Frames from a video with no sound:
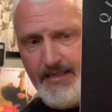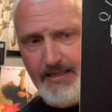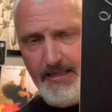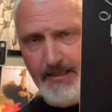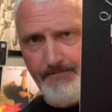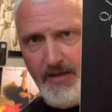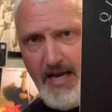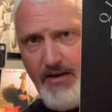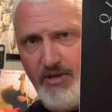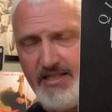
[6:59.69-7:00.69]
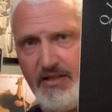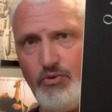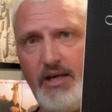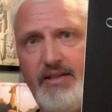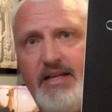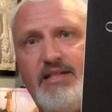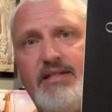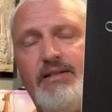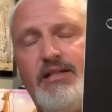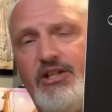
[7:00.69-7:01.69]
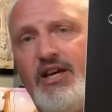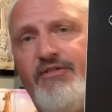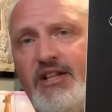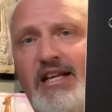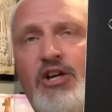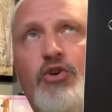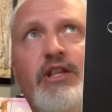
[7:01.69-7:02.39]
Um, I would say, well, this you definitely know.